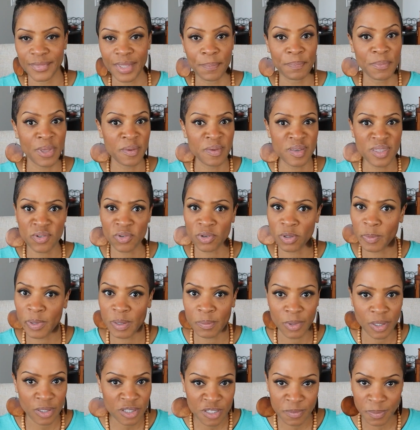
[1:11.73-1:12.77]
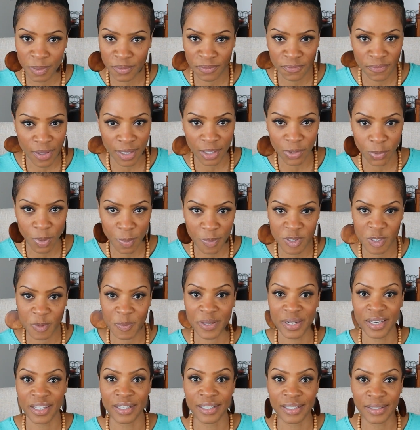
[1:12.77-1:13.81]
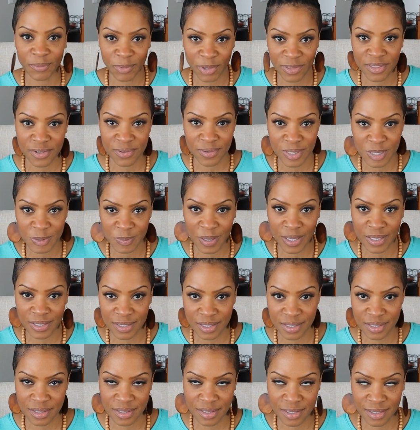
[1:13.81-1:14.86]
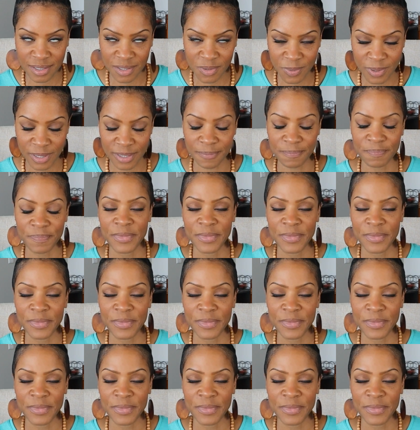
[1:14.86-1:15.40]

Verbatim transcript: Maybe there will be multiple follow-ups depending on what the response is to this one.